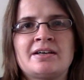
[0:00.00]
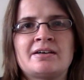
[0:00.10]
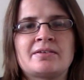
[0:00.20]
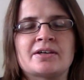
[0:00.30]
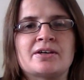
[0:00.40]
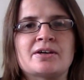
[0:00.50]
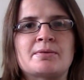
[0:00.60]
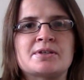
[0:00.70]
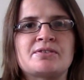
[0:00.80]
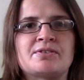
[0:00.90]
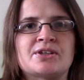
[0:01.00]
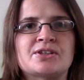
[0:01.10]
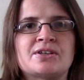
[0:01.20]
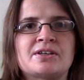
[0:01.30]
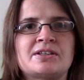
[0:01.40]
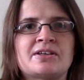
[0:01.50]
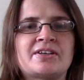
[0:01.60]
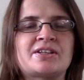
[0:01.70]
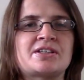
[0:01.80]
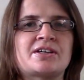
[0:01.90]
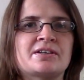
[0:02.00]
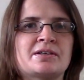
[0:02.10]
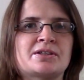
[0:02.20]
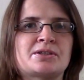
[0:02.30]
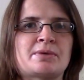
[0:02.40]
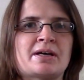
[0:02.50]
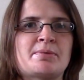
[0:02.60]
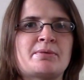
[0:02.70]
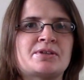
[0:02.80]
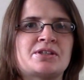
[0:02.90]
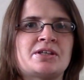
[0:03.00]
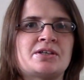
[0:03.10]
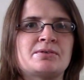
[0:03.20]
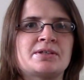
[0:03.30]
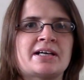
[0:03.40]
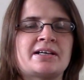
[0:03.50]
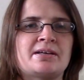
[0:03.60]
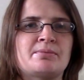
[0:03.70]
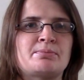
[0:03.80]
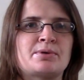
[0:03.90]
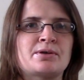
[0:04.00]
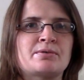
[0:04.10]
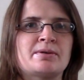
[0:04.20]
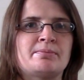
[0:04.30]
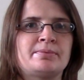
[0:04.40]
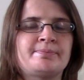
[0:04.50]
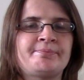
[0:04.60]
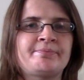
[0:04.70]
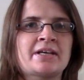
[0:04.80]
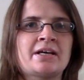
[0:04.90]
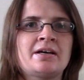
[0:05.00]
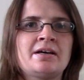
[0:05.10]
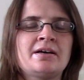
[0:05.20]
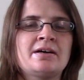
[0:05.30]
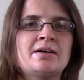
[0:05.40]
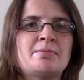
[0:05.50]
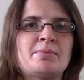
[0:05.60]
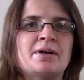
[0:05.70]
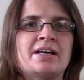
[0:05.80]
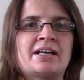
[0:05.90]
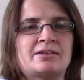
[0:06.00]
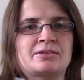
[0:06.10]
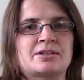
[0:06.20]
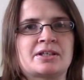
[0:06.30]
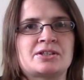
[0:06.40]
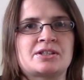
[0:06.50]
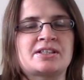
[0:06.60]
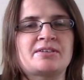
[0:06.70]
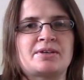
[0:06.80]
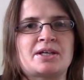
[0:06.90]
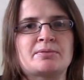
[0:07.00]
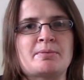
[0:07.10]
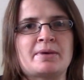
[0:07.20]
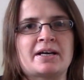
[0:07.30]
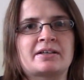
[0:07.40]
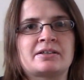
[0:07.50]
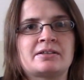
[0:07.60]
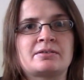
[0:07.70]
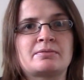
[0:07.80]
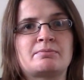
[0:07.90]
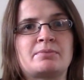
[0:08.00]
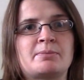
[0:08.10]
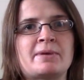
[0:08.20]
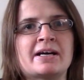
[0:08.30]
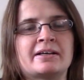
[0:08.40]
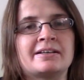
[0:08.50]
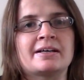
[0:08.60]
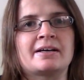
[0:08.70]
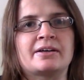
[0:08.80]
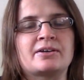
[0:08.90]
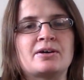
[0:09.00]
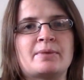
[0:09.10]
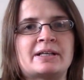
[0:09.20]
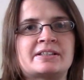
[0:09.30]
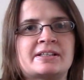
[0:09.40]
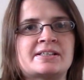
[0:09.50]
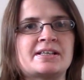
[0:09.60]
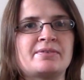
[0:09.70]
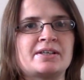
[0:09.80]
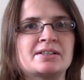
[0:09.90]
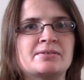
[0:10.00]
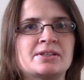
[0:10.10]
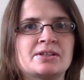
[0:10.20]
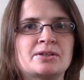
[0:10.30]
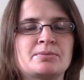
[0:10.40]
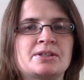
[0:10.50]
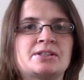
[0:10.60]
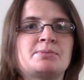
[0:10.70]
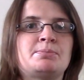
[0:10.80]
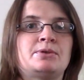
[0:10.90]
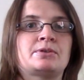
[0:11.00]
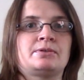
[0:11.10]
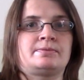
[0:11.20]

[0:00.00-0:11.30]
Like her when she first started. I think she kind of lost away a bit when she did her Italian programme. But it looks like she's definitely coming back with a bang, and I can't wait to see the TV series that accompanies this book.